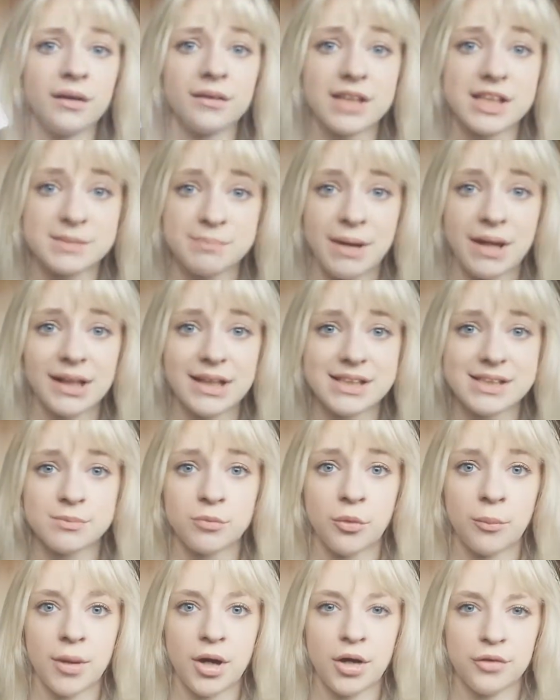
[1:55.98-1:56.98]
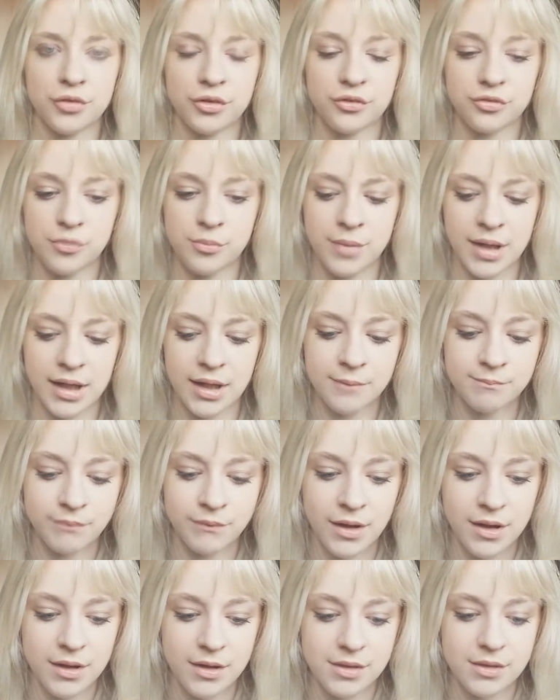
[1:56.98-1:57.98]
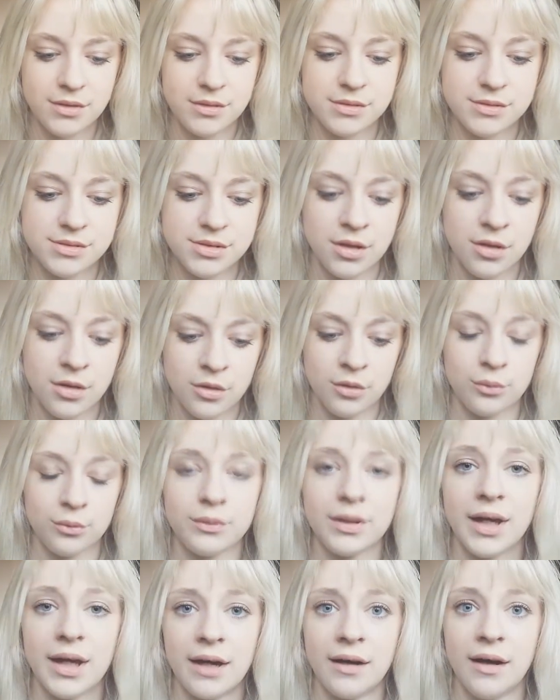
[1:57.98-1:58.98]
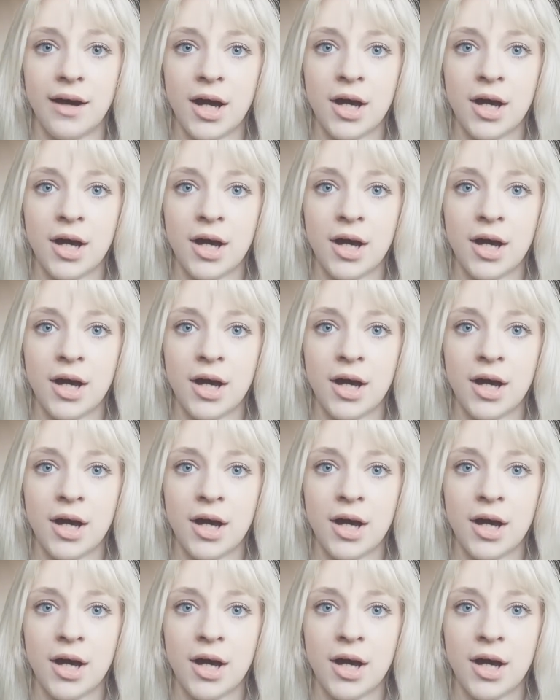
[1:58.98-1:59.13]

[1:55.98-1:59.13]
this palette's more perfect for me. So yeah,